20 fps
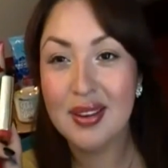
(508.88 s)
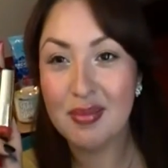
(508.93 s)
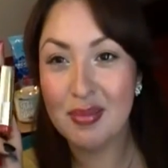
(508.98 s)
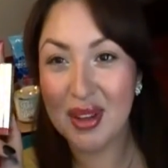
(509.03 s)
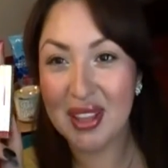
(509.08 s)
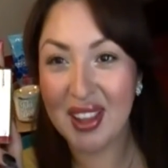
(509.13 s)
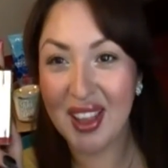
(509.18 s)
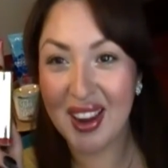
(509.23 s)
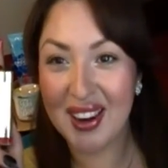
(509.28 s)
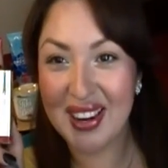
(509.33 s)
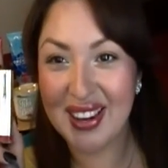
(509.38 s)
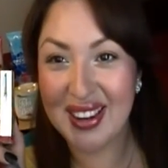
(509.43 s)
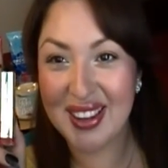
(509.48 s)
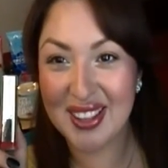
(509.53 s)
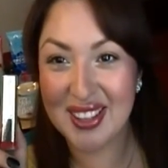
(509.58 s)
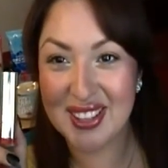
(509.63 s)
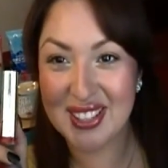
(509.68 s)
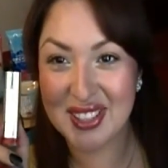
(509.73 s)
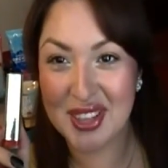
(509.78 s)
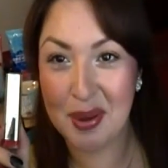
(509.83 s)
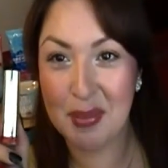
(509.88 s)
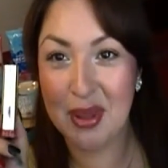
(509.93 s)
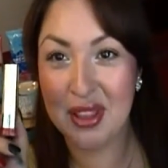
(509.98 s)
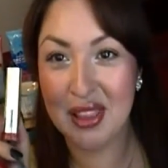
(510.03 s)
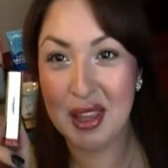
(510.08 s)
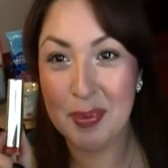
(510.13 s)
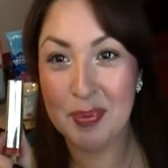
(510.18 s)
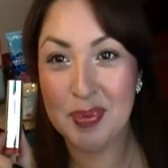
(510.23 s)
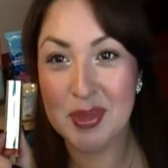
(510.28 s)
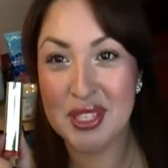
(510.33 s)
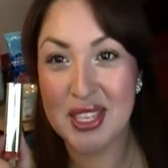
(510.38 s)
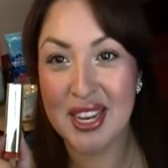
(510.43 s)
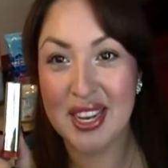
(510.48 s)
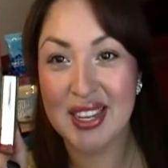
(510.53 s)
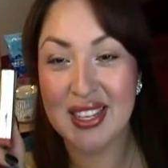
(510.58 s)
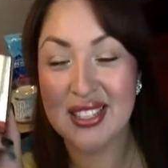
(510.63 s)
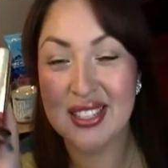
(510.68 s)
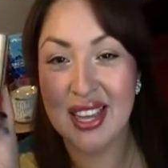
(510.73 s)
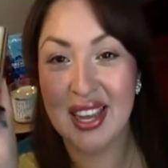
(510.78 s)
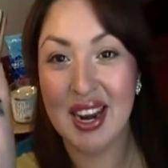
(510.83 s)
Milani Color Statement
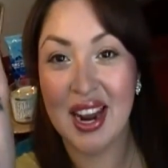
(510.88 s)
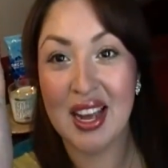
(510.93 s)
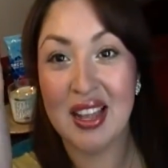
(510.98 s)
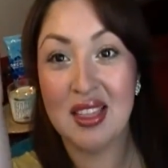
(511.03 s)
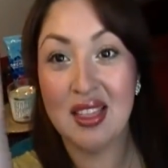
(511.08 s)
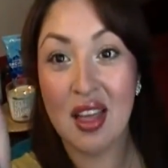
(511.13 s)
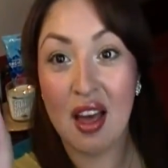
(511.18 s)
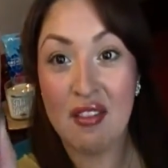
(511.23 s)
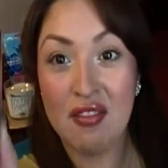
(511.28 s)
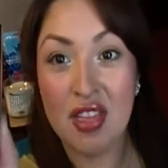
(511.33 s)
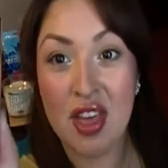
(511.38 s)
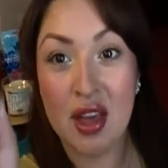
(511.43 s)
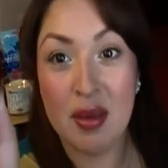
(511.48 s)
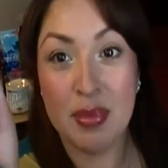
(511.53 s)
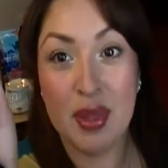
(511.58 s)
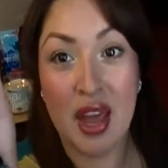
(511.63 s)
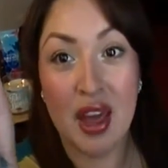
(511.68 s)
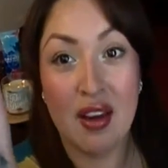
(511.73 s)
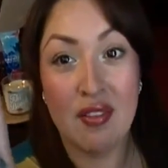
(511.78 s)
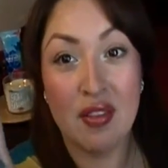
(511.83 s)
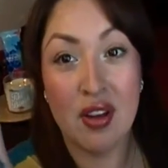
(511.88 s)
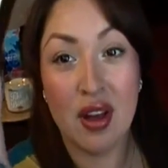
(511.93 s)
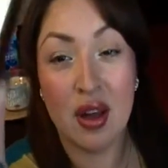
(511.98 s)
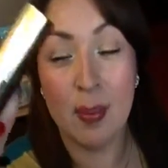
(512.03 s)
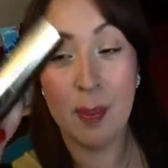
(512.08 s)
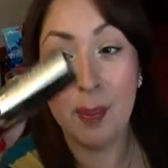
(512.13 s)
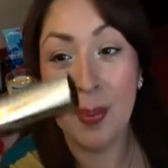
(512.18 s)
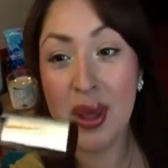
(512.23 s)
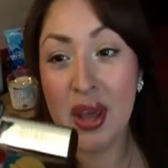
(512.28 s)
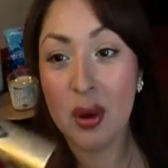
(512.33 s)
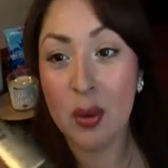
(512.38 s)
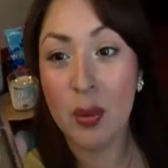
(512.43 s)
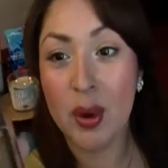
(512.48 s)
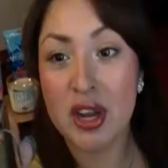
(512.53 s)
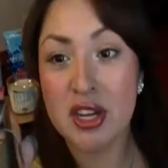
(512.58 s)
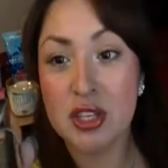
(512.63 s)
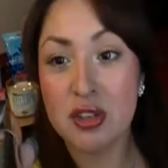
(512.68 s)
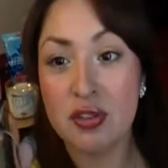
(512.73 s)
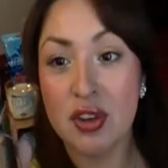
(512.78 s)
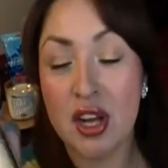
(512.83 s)
Lipsticks, and I love them. They have a big
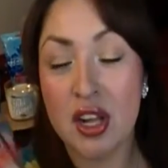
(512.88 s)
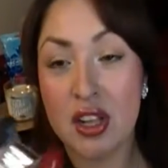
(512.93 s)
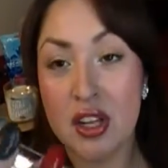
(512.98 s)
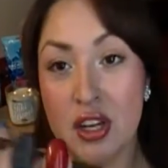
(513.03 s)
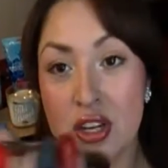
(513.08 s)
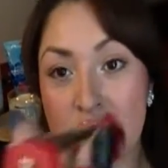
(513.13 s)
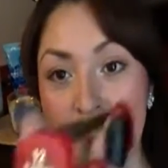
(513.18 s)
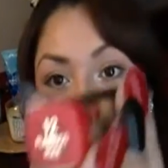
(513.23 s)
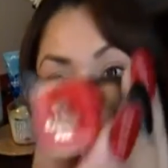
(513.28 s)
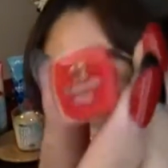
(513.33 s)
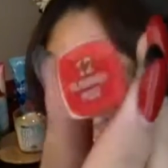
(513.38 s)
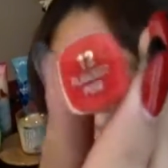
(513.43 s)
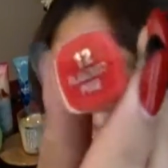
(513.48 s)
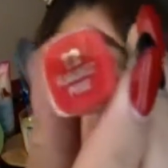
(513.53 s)
range of colors.